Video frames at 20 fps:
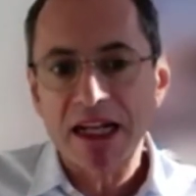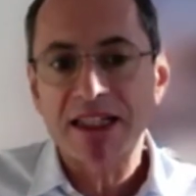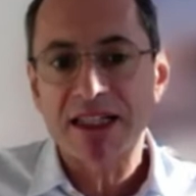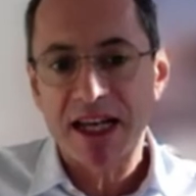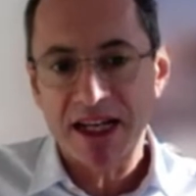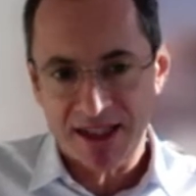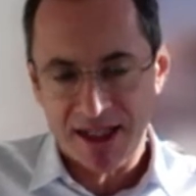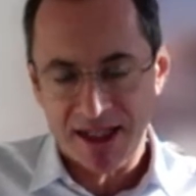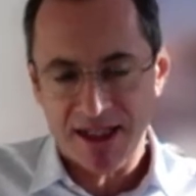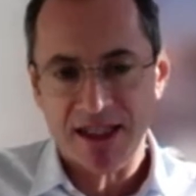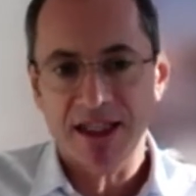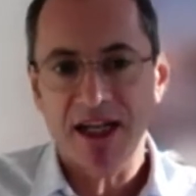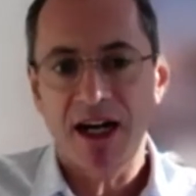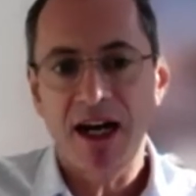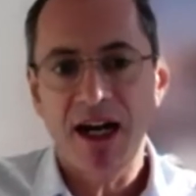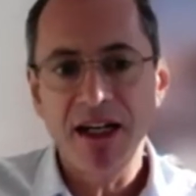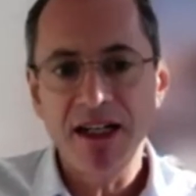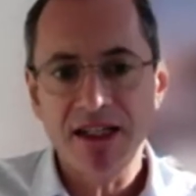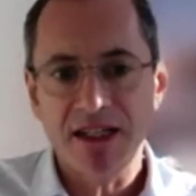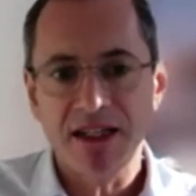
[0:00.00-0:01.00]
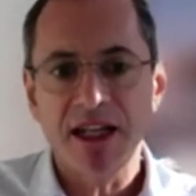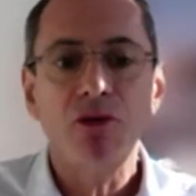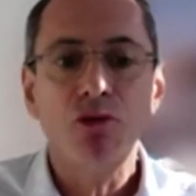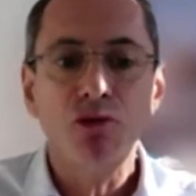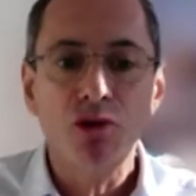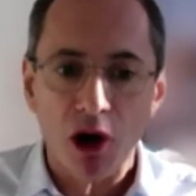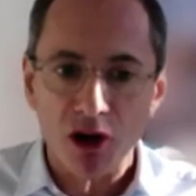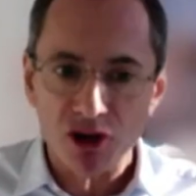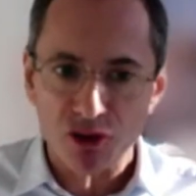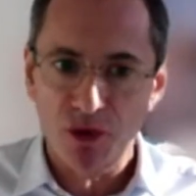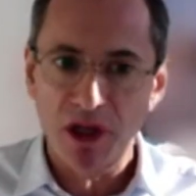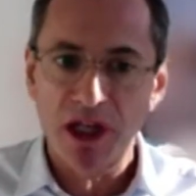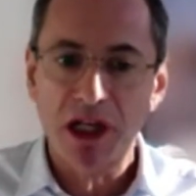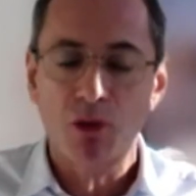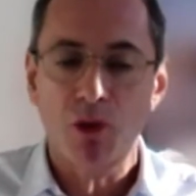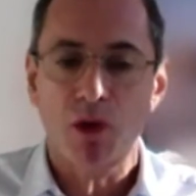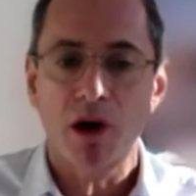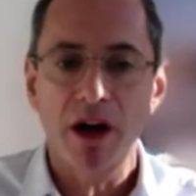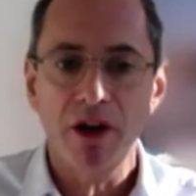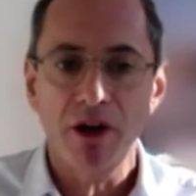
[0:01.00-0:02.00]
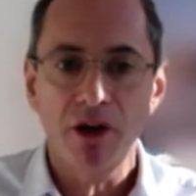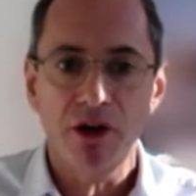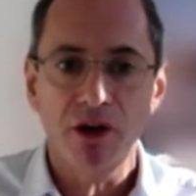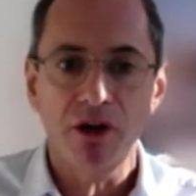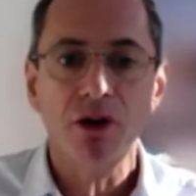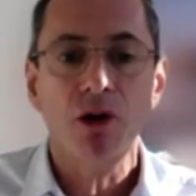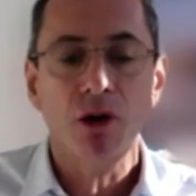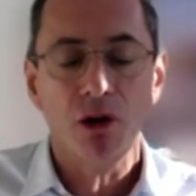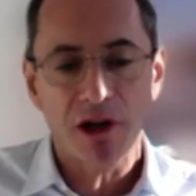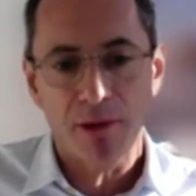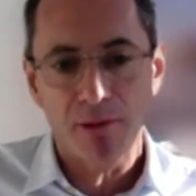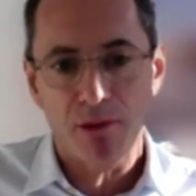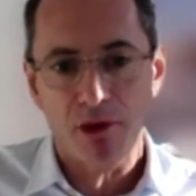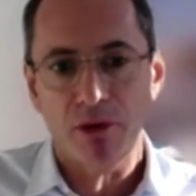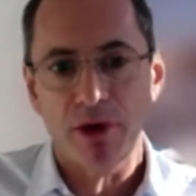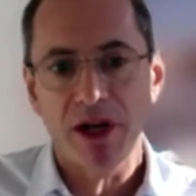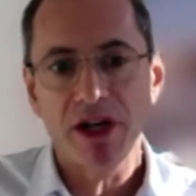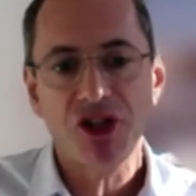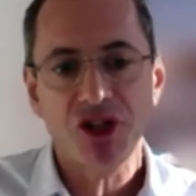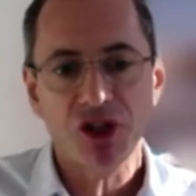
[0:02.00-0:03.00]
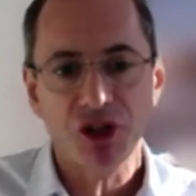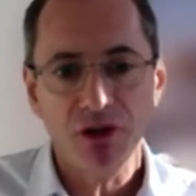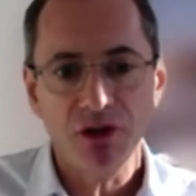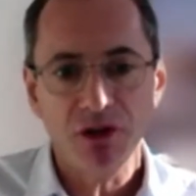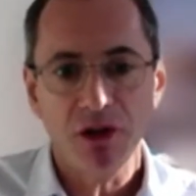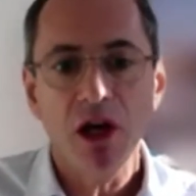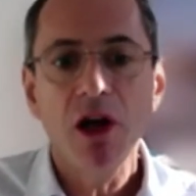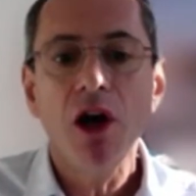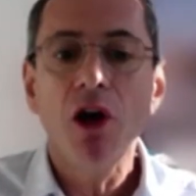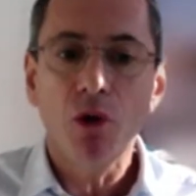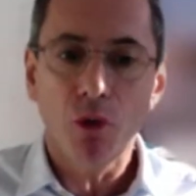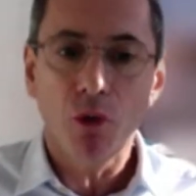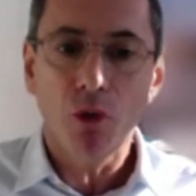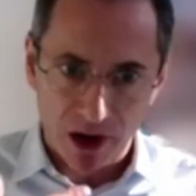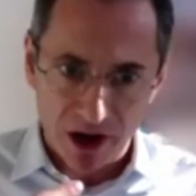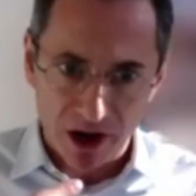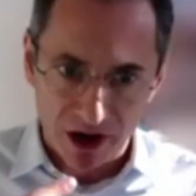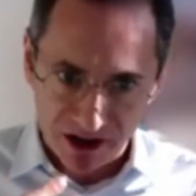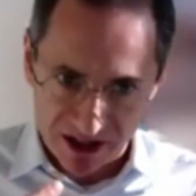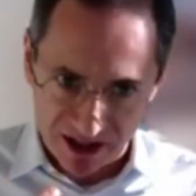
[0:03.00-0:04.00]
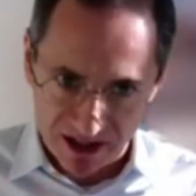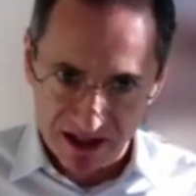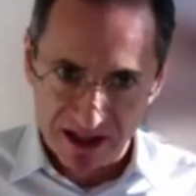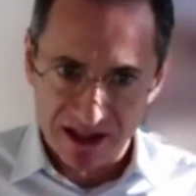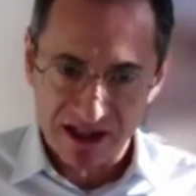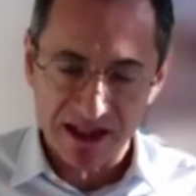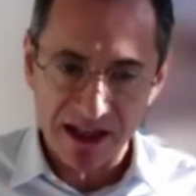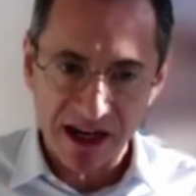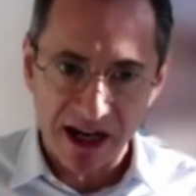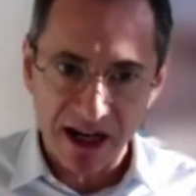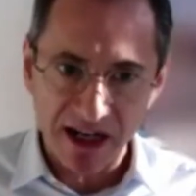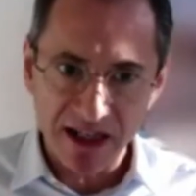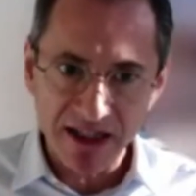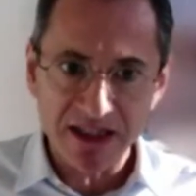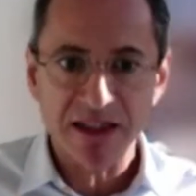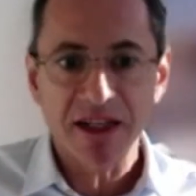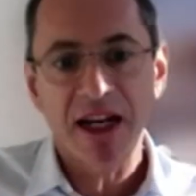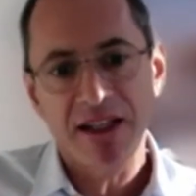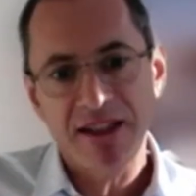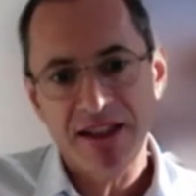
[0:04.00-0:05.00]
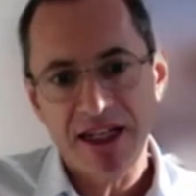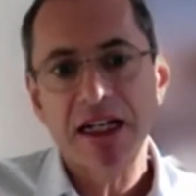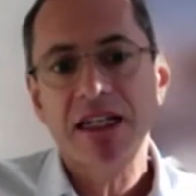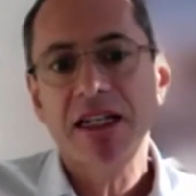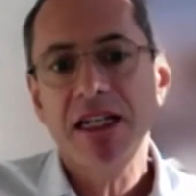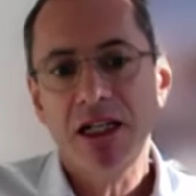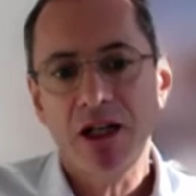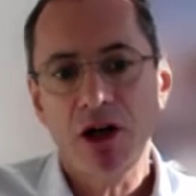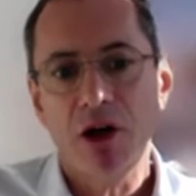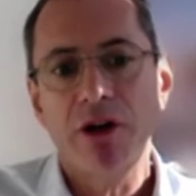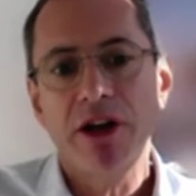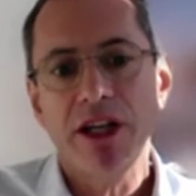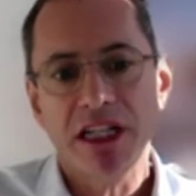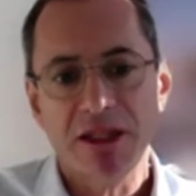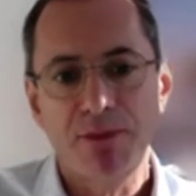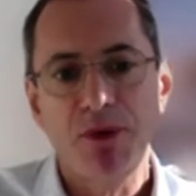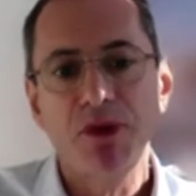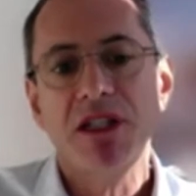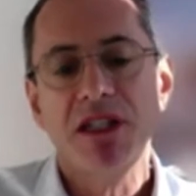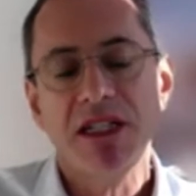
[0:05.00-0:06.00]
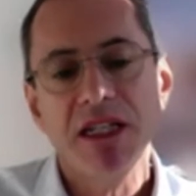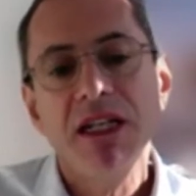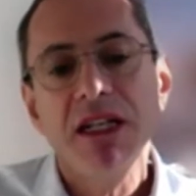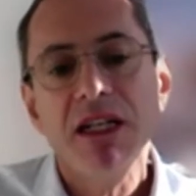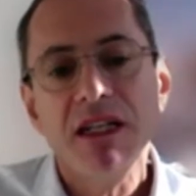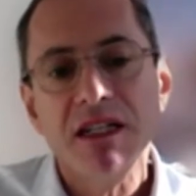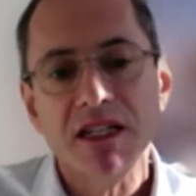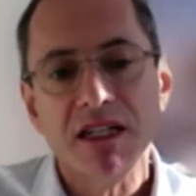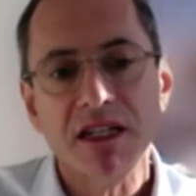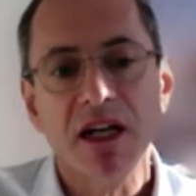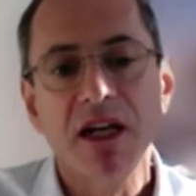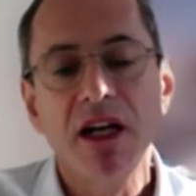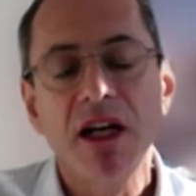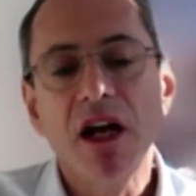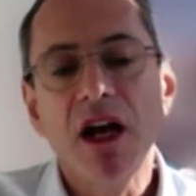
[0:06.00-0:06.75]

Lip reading: exercise that does require collaboration, requires insights and technical expertise.